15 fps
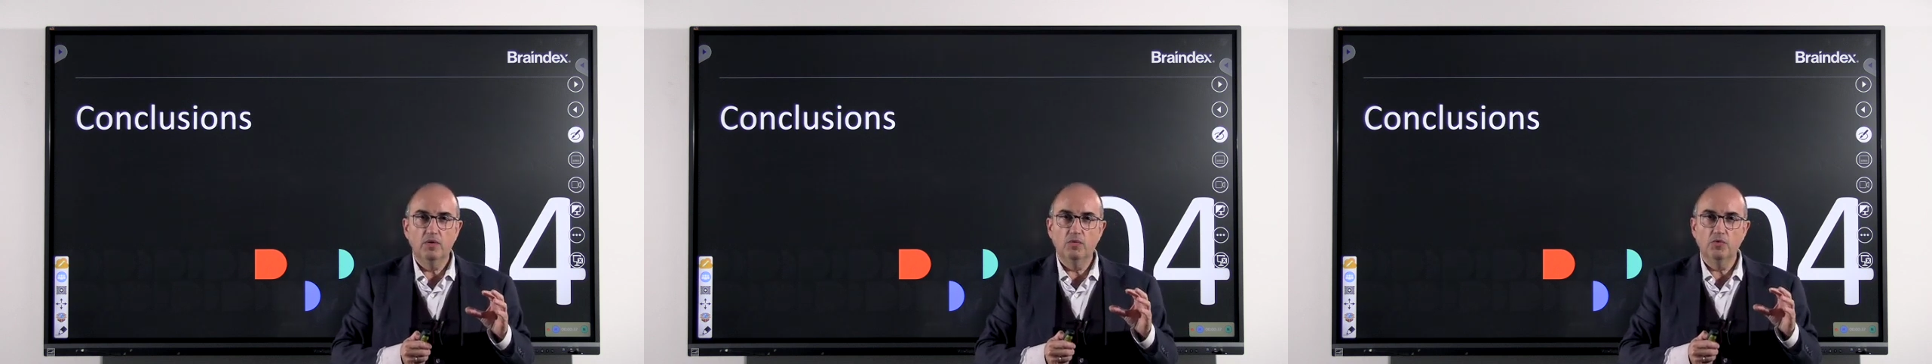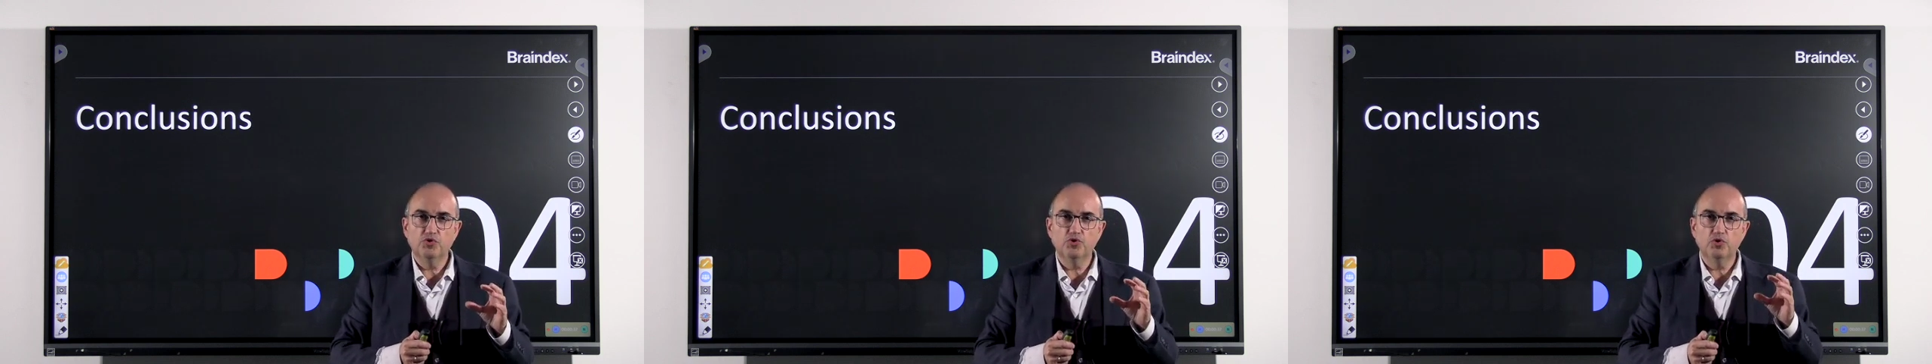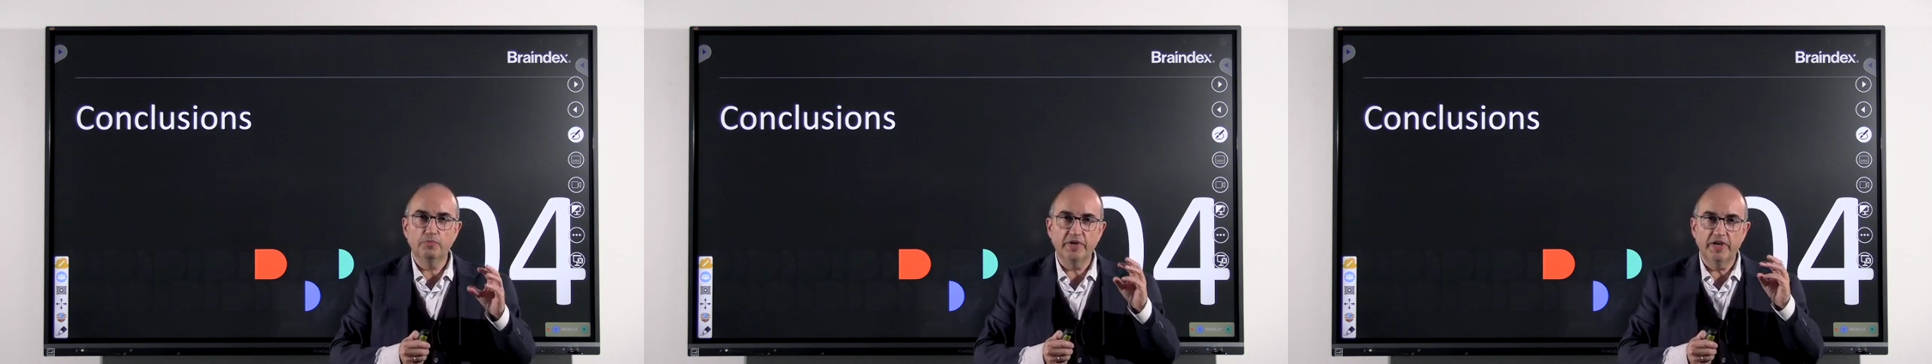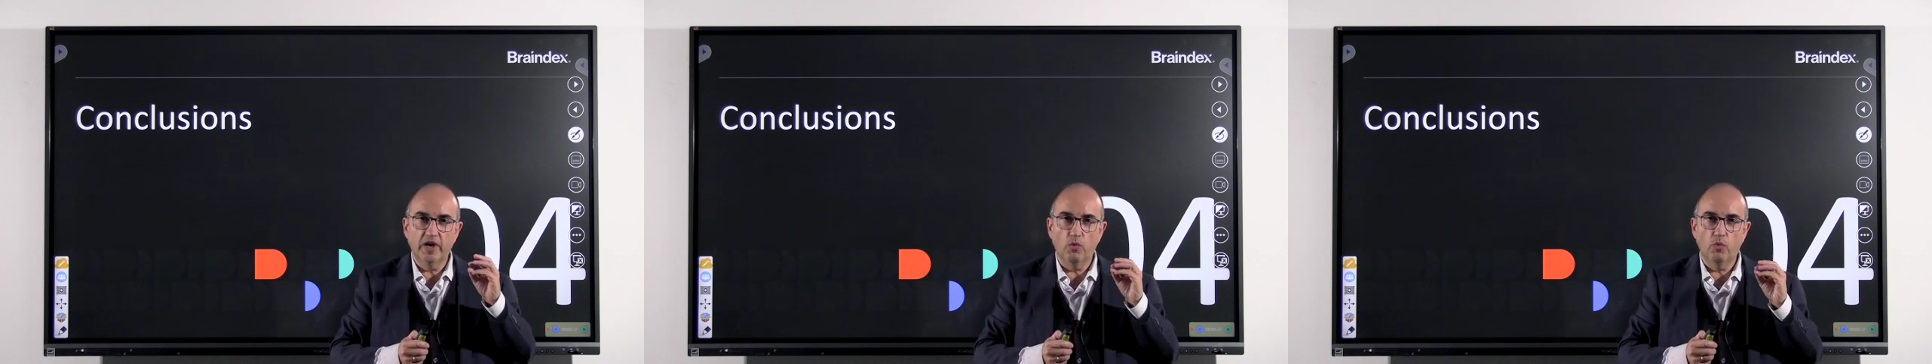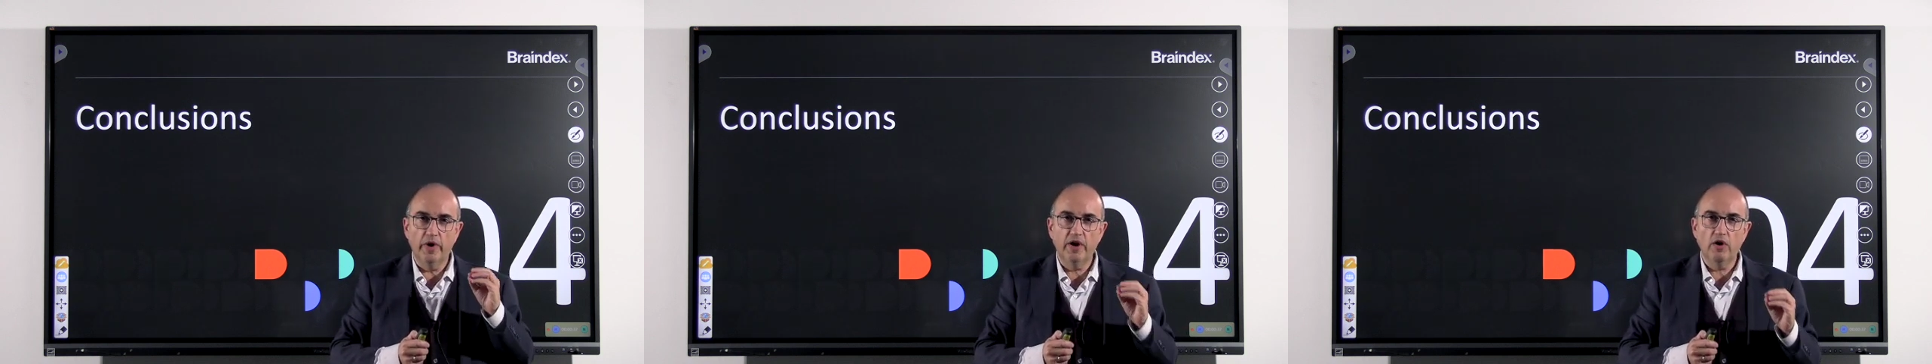we should be
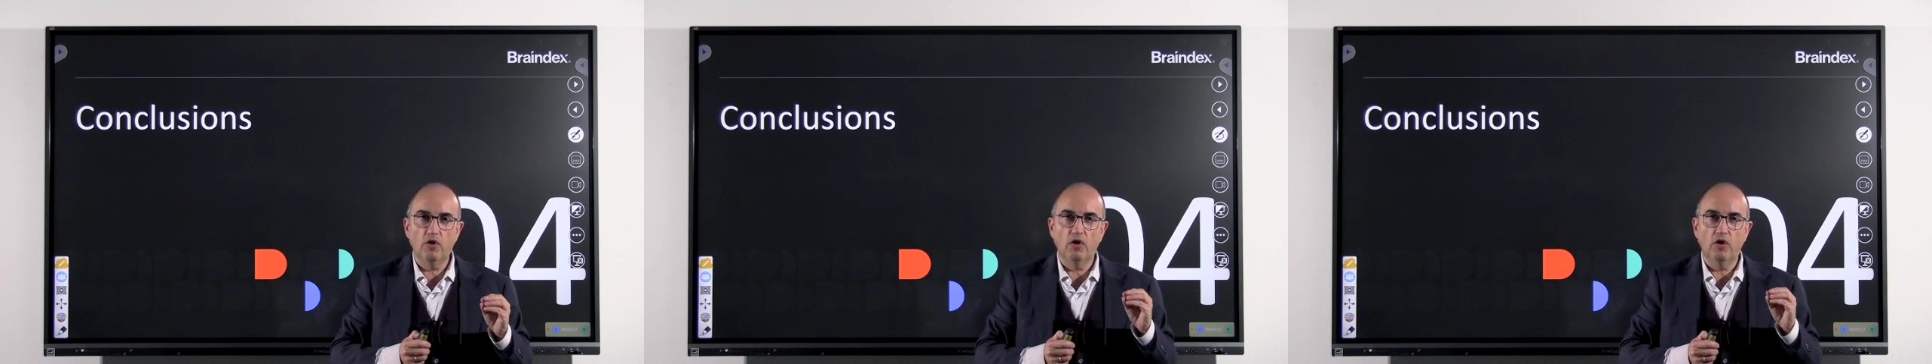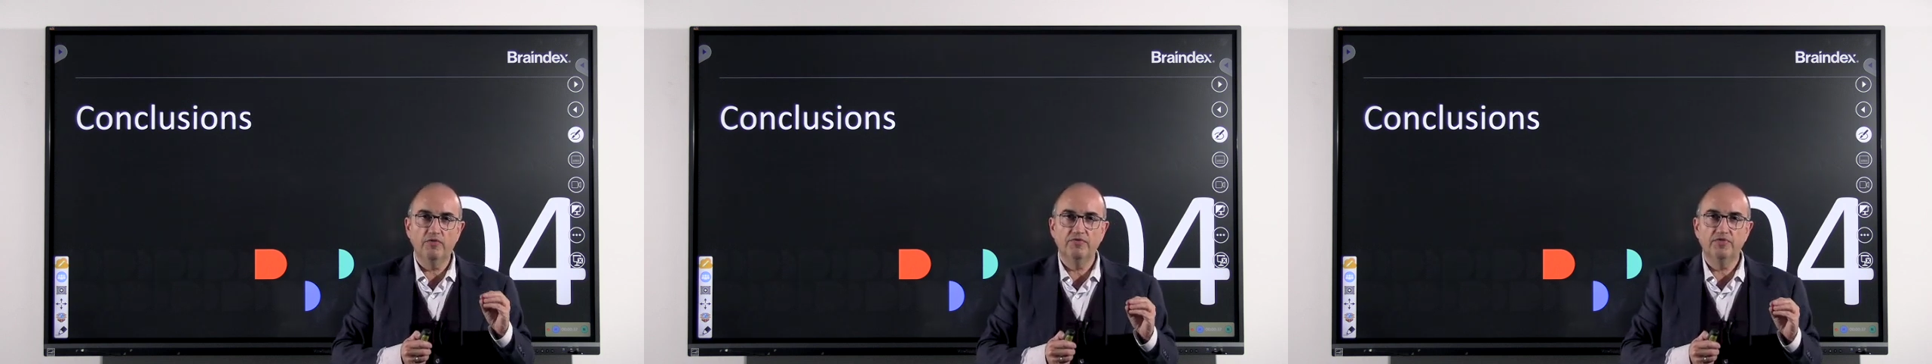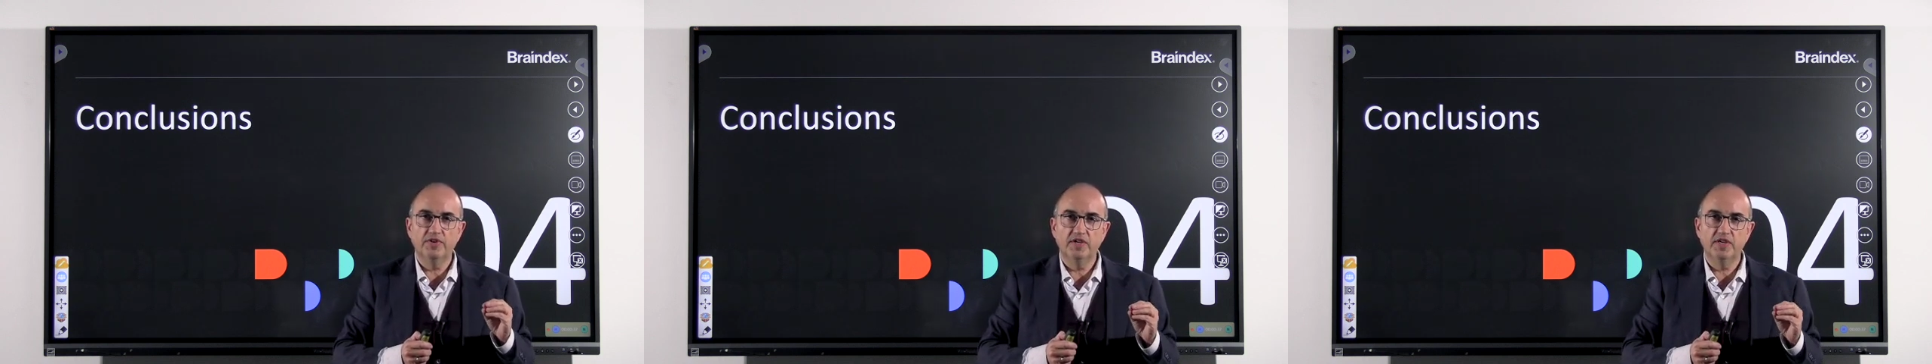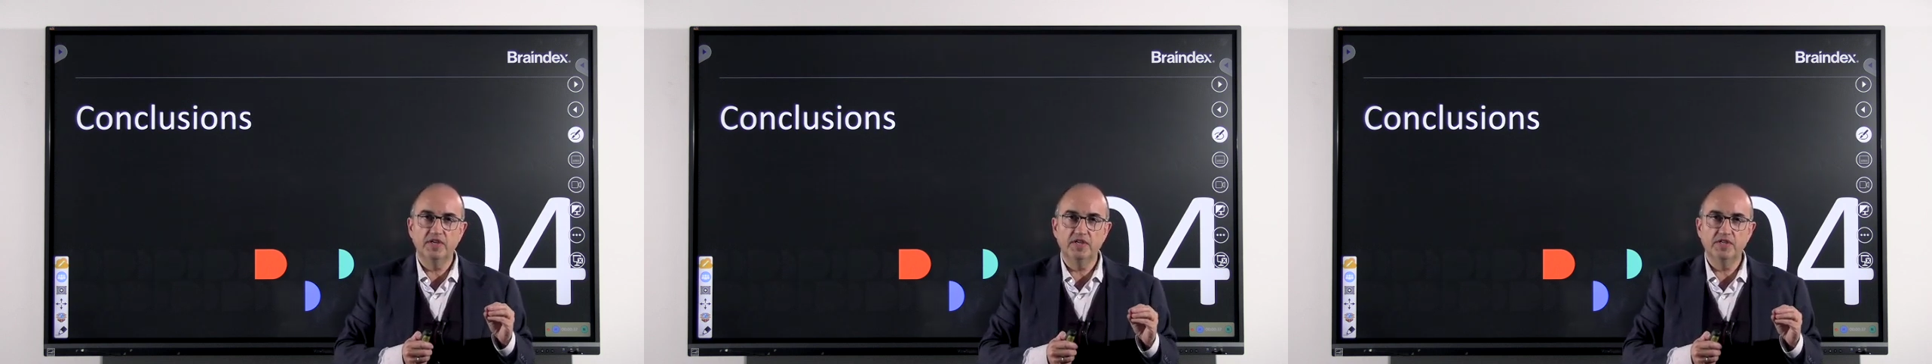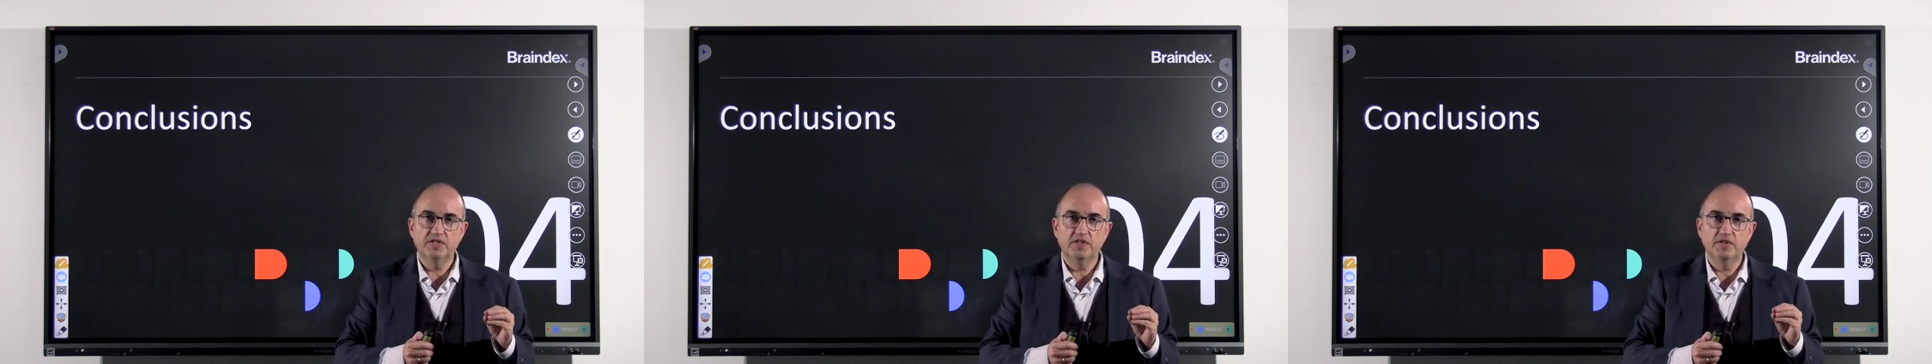aware of
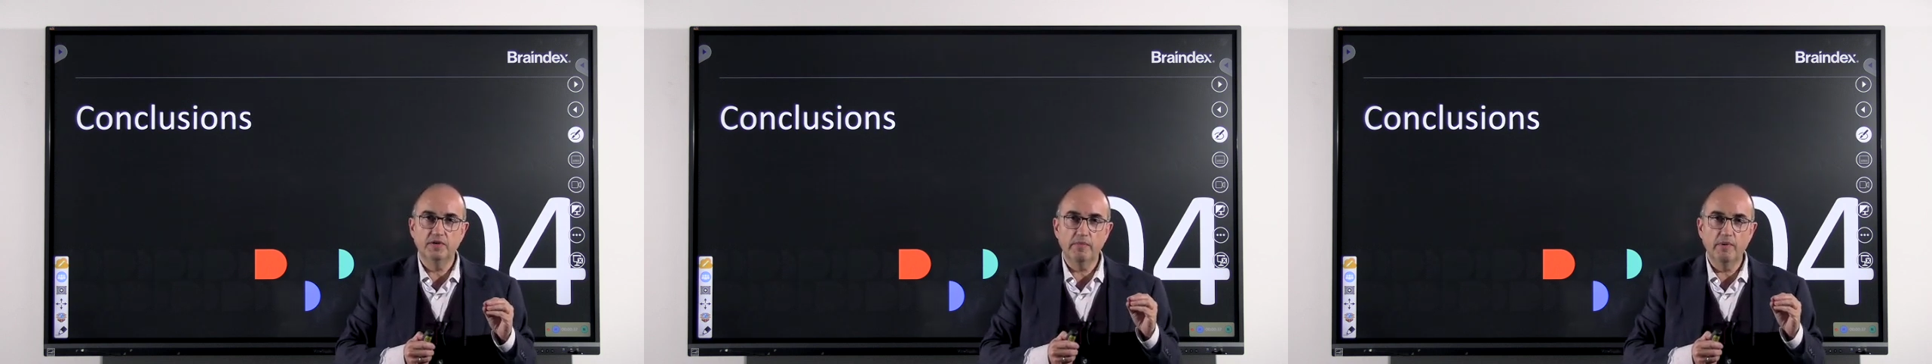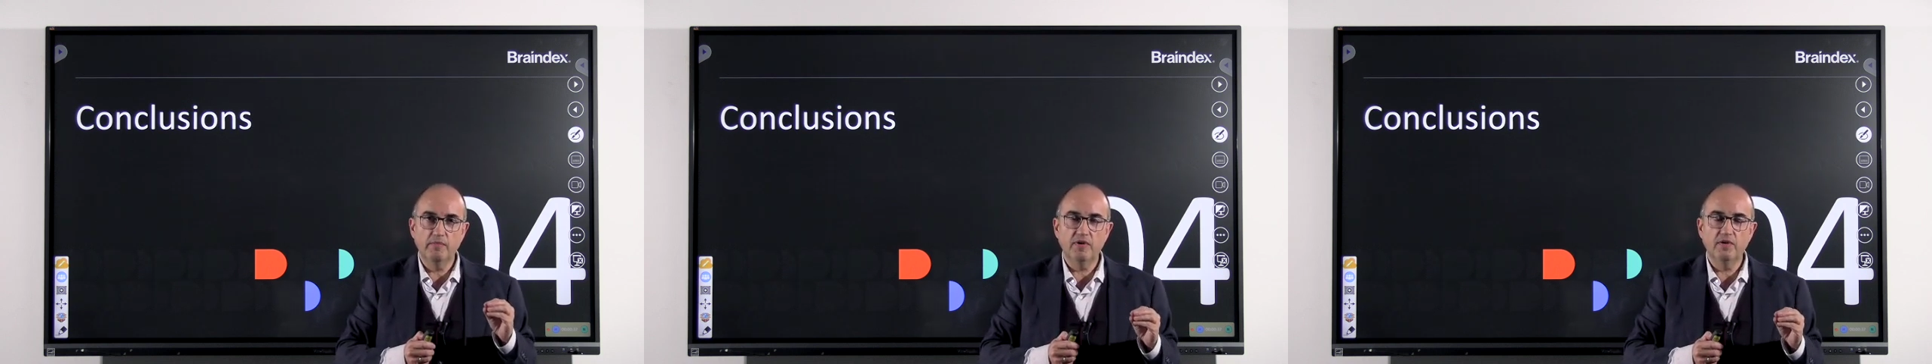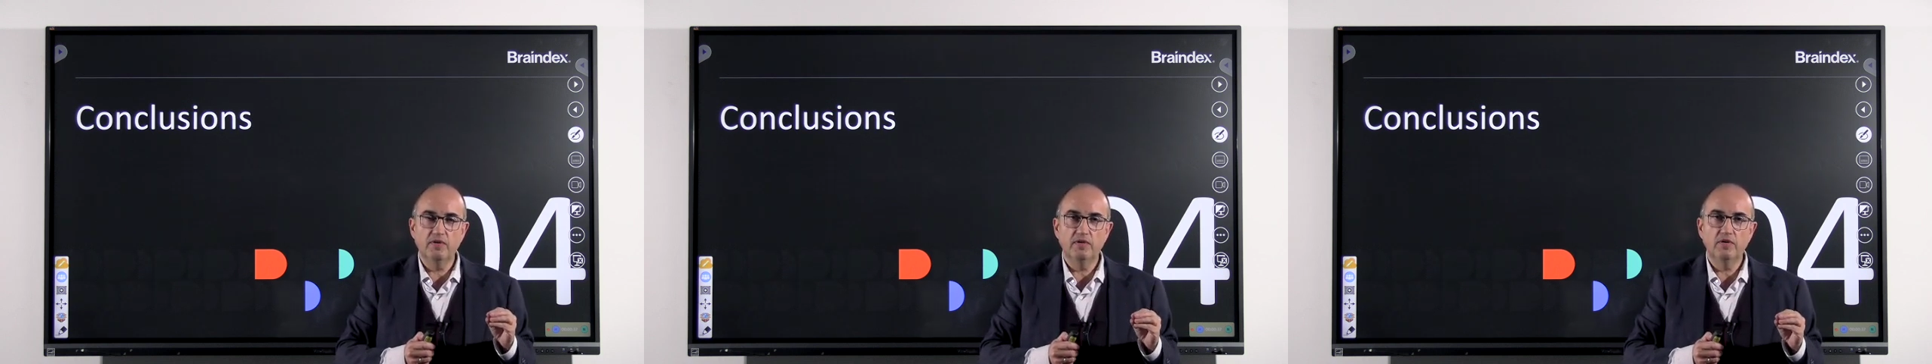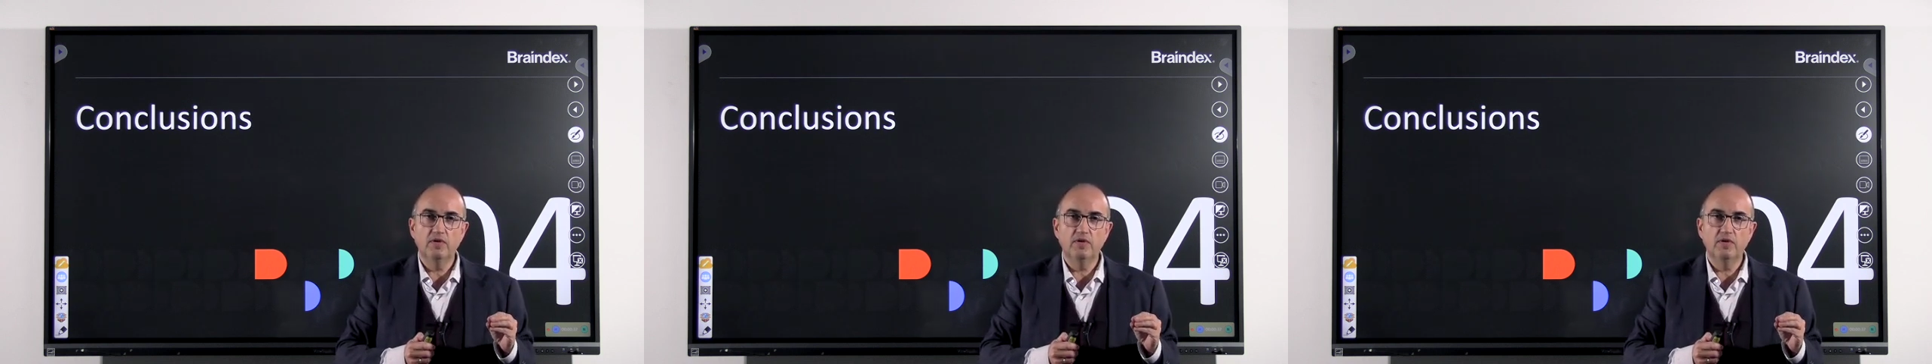is, remember,